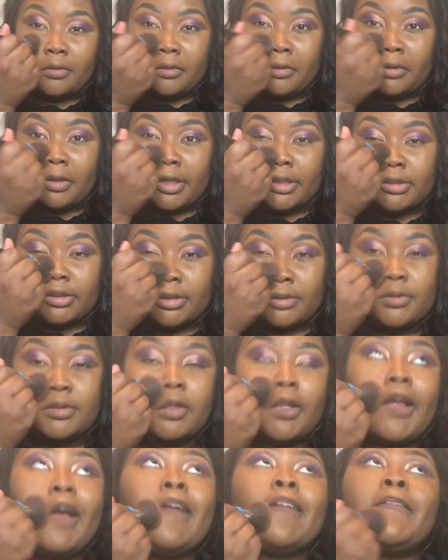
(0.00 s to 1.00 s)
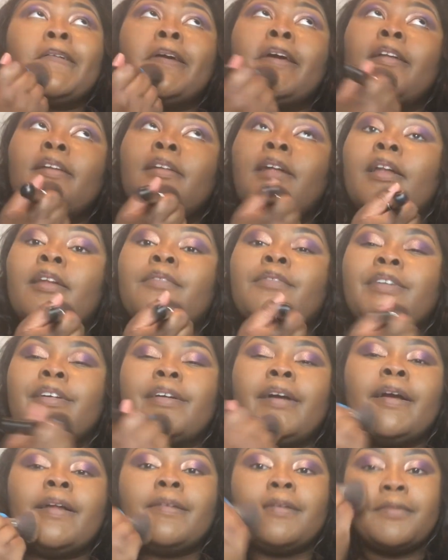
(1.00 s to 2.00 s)
Actually, it was a lot of red, not even
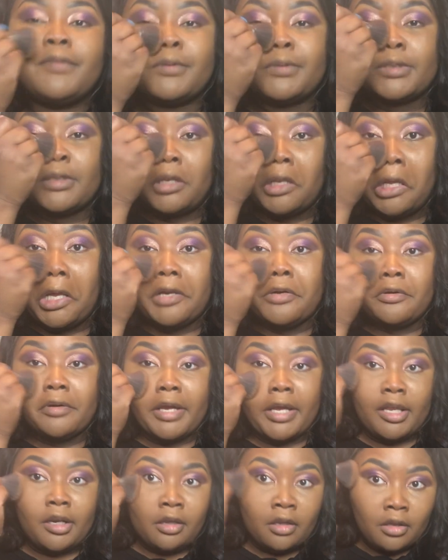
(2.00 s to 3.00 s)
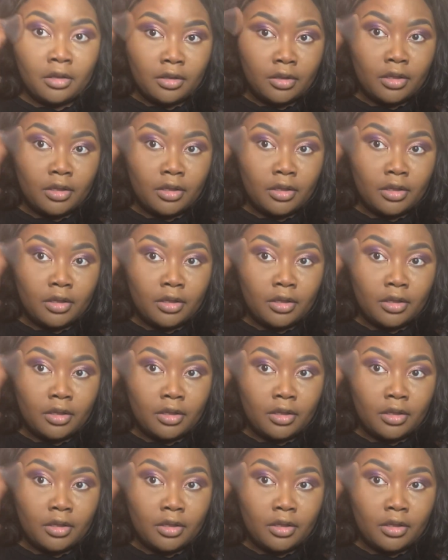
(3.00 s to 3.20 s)
kind of, it was a lot of red,